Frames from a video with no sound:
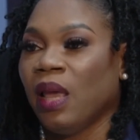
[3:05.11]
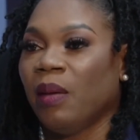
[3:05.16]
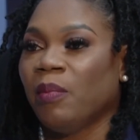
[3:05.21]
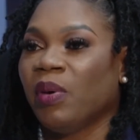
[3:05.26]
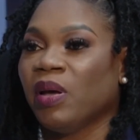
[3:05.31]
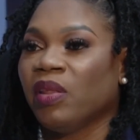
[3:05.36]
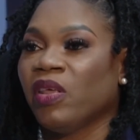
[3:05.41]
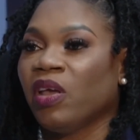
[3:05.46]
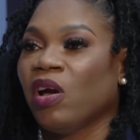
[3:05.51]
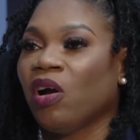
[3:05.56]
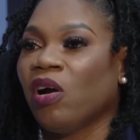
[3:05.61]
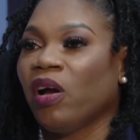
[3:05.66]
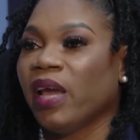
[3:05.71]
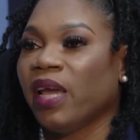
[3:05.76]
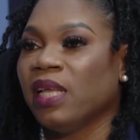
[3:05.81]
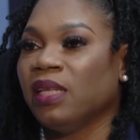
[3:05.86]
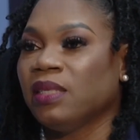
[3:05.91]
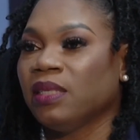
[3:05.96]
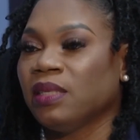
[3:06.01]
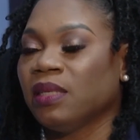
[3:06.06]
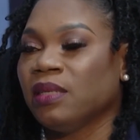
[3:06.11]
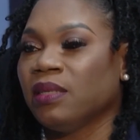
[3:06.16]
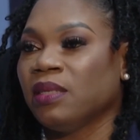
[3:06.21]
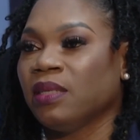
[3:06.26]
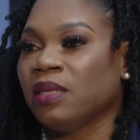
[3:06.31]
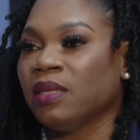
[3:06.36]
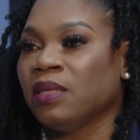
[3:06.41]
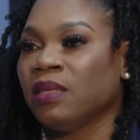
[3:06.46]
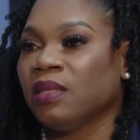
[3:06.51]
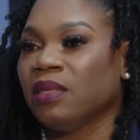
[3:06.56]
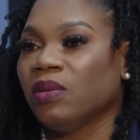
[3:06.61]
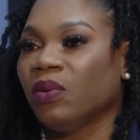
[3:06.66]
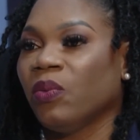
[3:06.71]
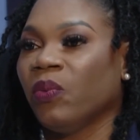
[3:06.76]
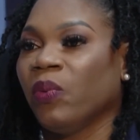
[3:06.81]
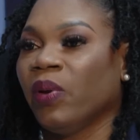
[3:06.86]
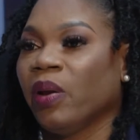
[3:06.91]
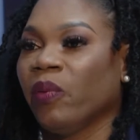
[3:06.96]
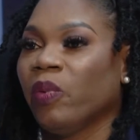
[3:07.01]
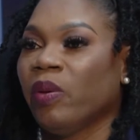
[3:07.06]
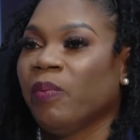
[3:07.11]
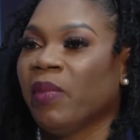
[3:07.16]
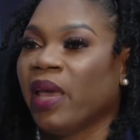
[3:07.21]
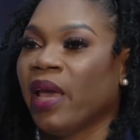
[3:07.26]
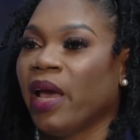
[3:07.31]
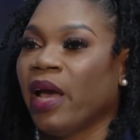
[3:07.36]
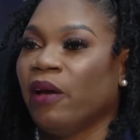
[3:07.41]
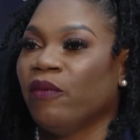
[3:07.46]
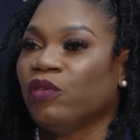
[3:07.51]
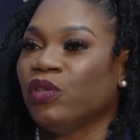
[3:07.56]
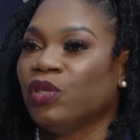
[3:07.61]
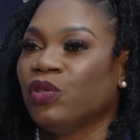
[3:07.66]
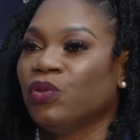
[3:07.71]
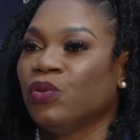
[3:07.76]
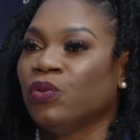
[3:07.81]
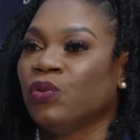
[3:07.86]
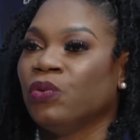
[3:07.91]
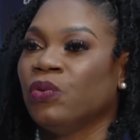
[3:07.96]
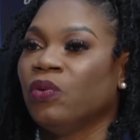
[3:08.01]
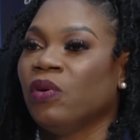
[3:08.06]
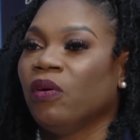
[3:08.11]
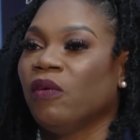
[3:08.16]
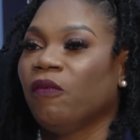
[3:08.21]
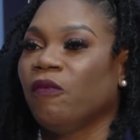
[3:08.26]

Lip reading: But there are instances where we may have to do